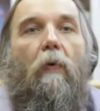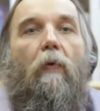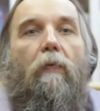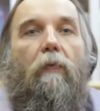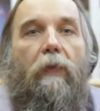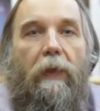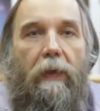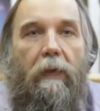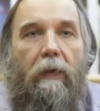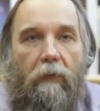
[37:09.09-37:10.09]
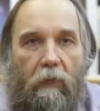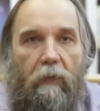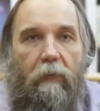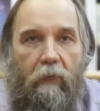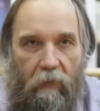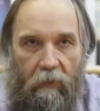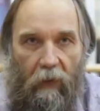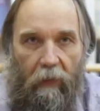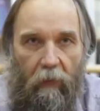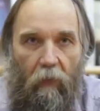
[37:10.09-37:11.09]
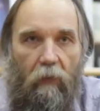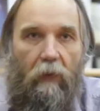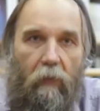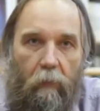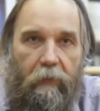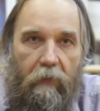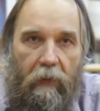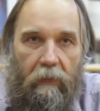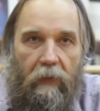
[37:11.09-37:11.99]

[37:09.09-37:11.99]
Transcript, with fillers: of the civil society on the global scale